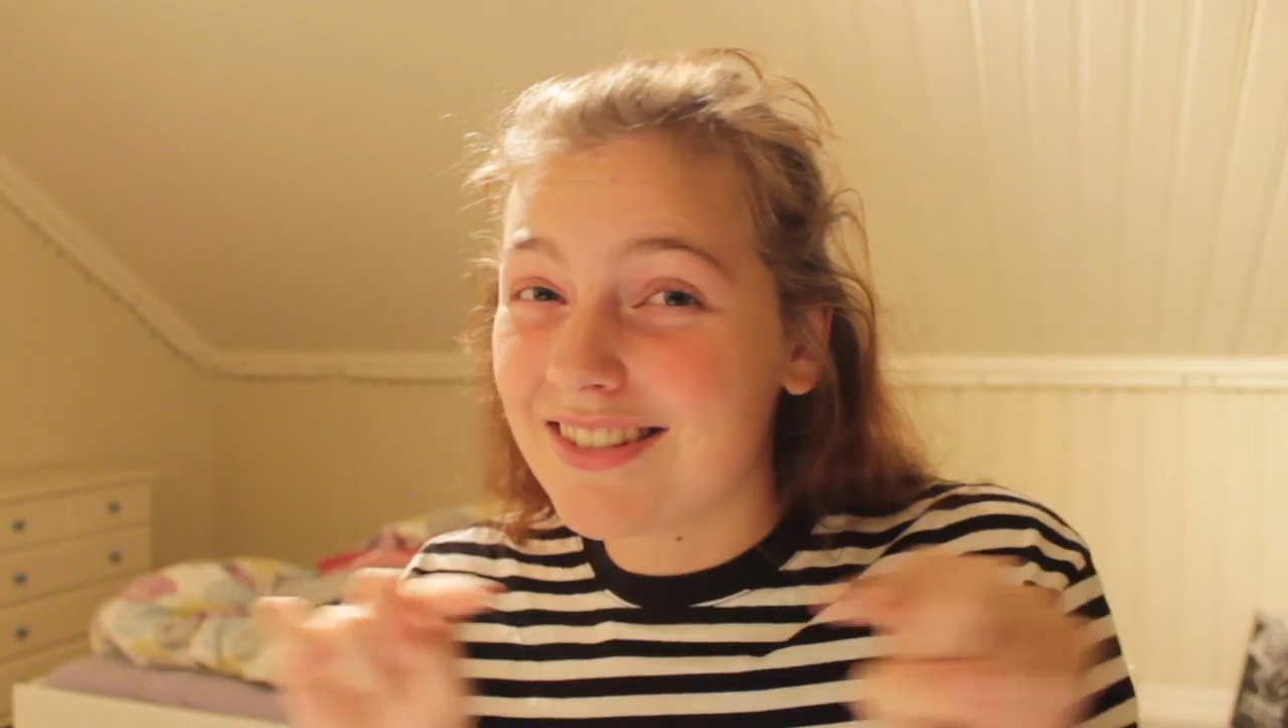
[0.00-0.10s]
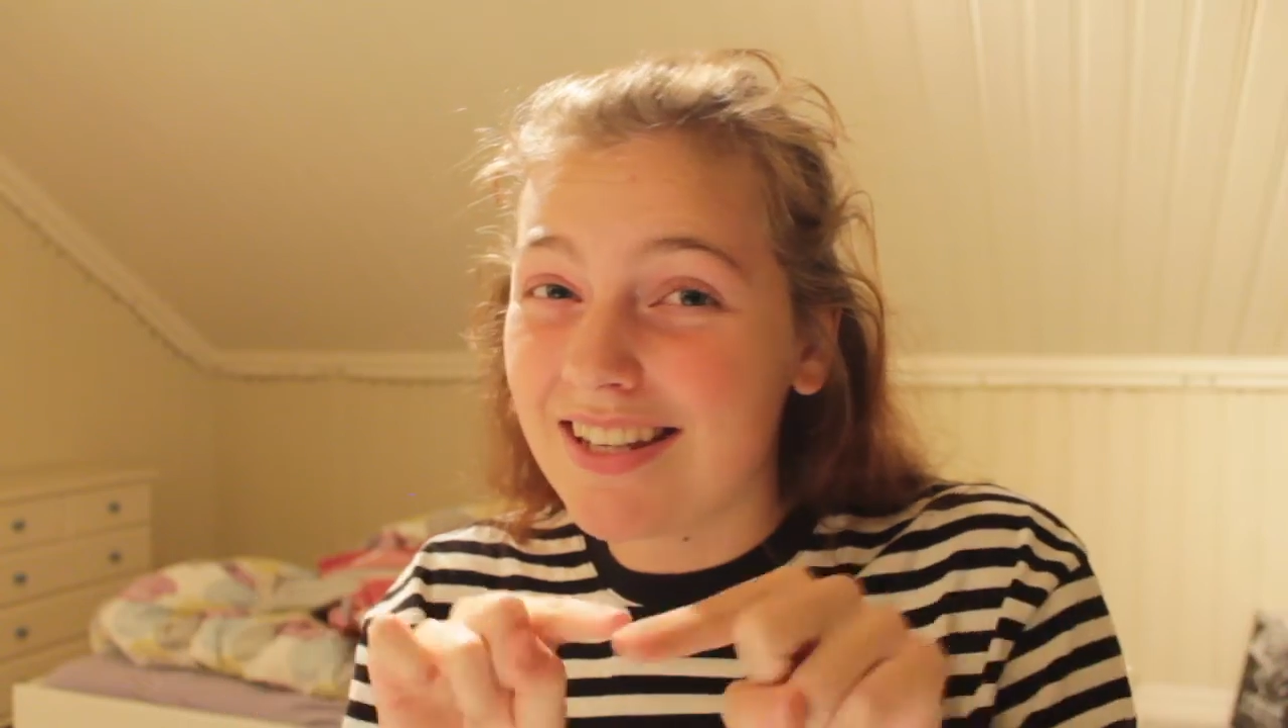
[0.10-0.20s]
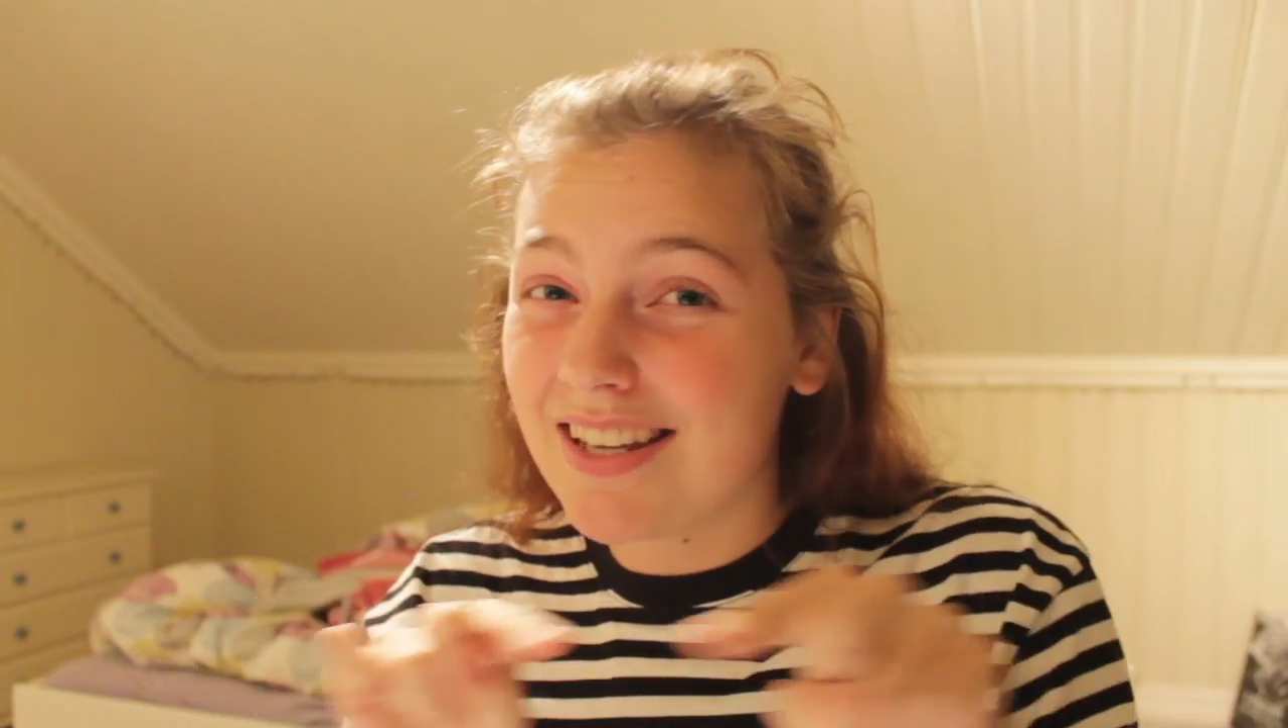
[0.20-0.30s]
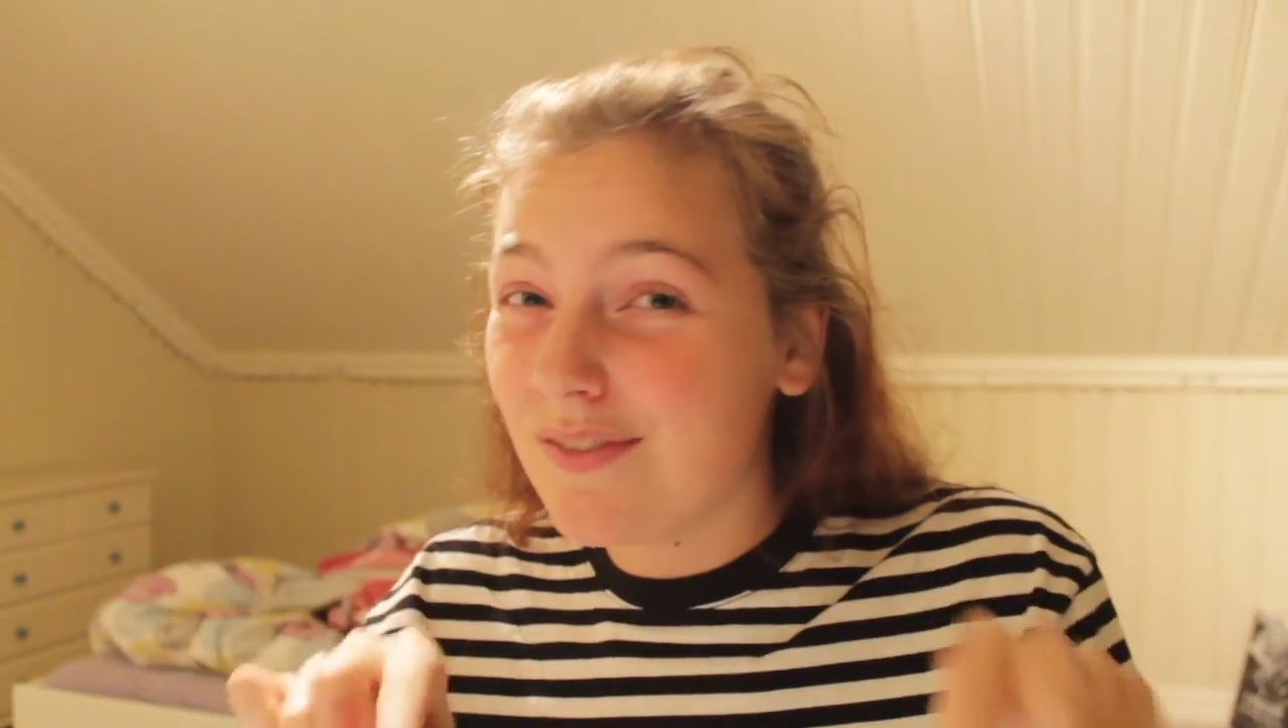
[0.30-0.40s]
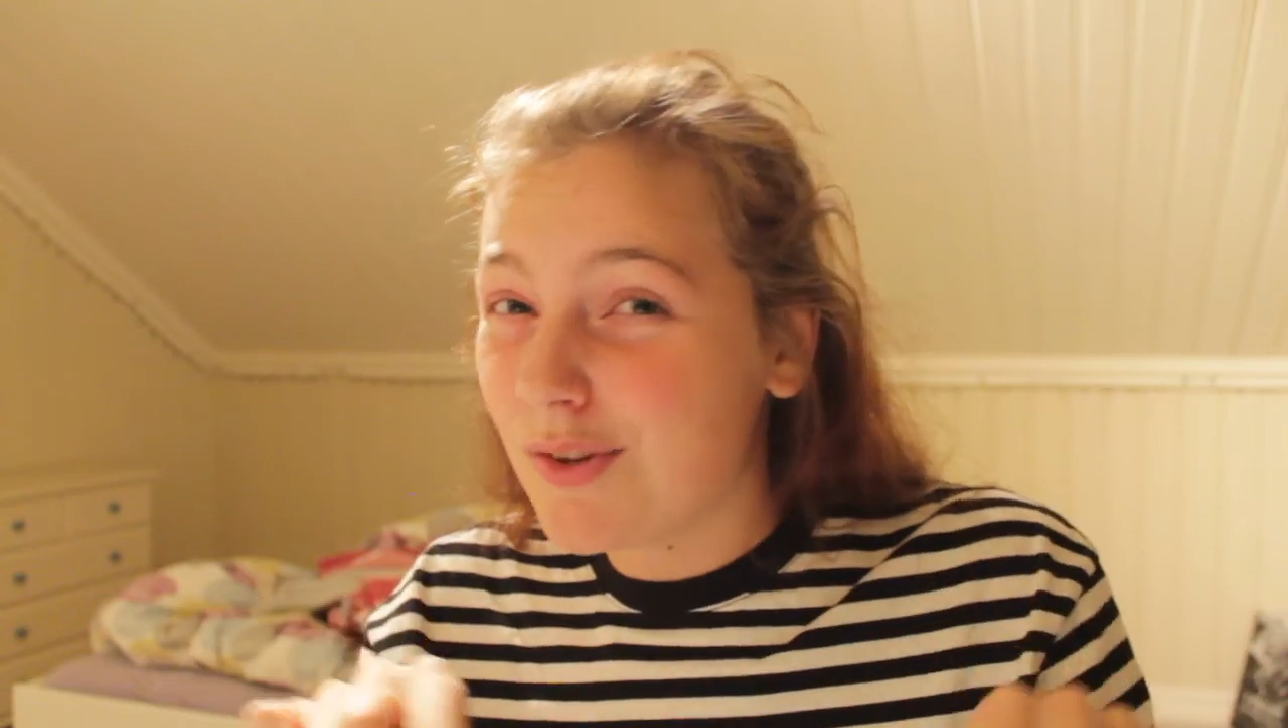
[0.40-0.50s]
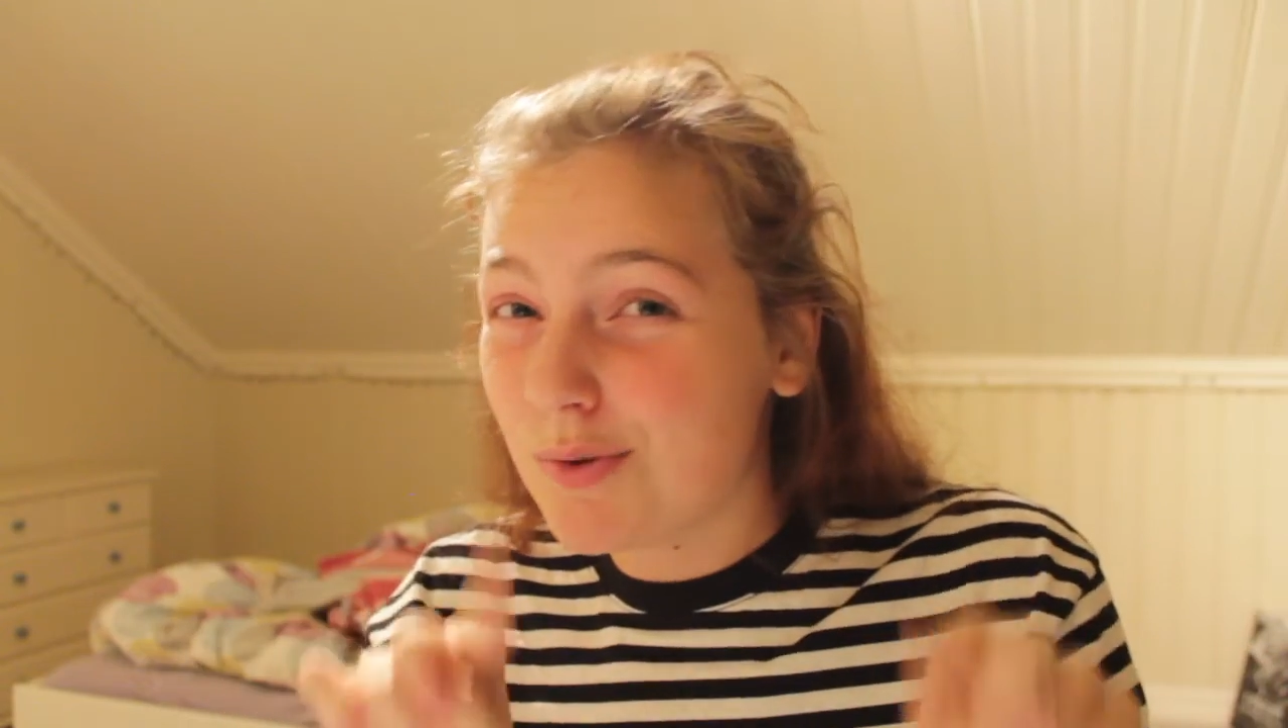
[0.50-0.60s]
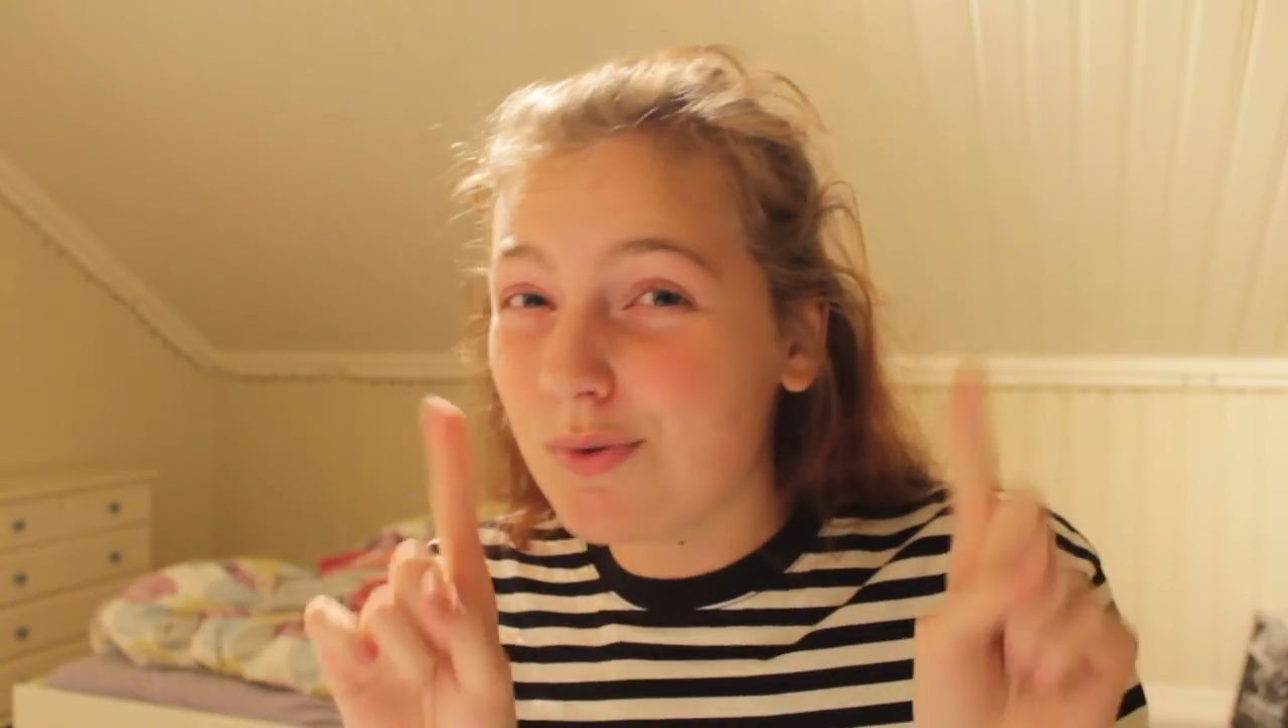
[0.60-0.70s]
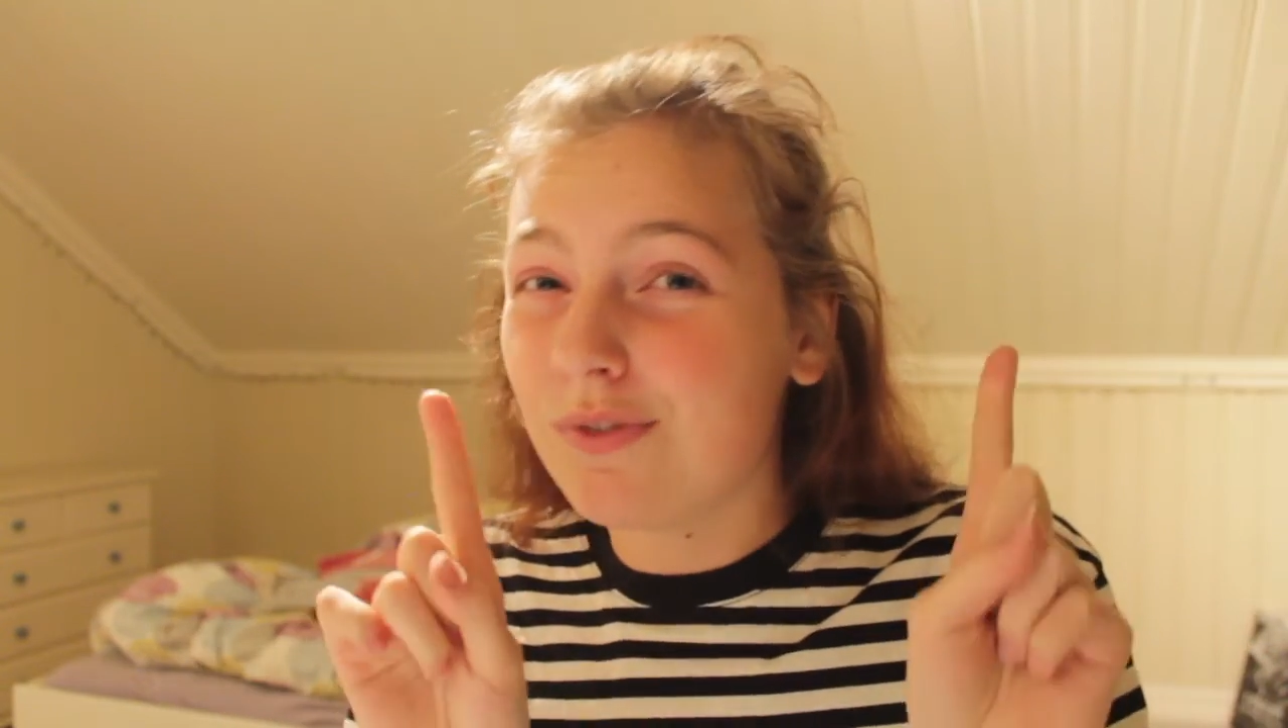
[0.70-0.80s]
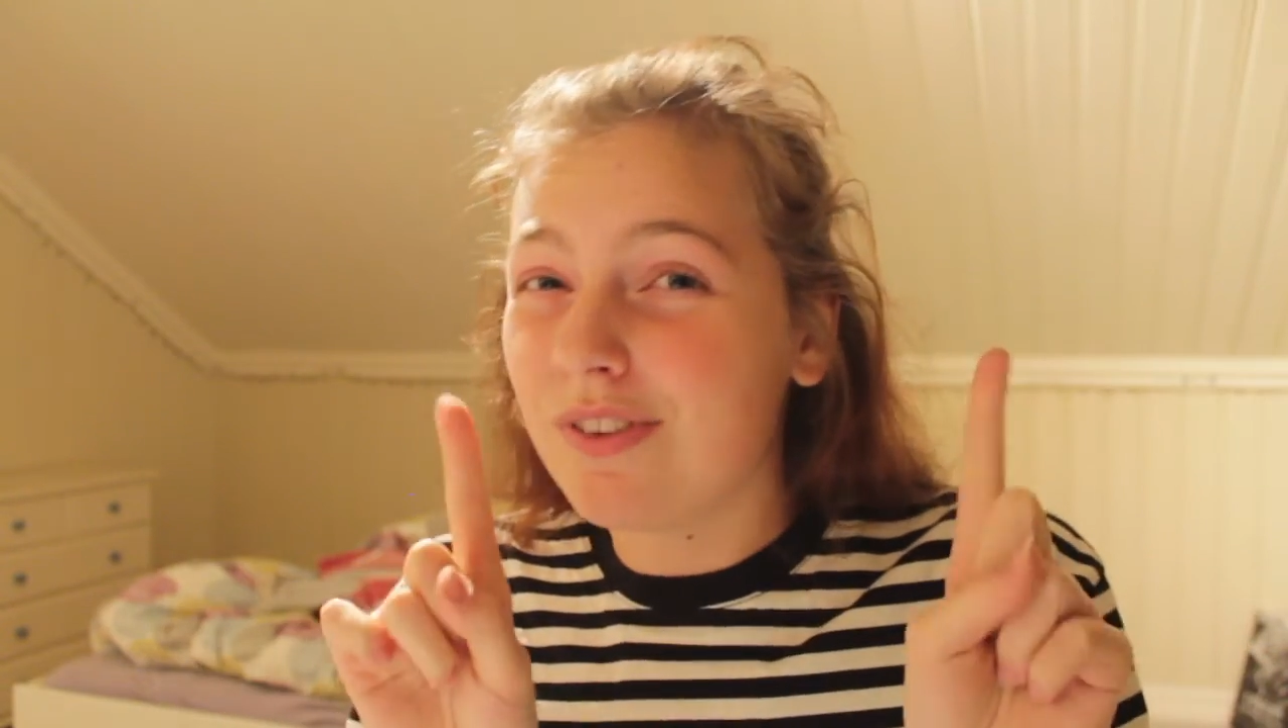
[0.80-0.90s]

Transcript: to give you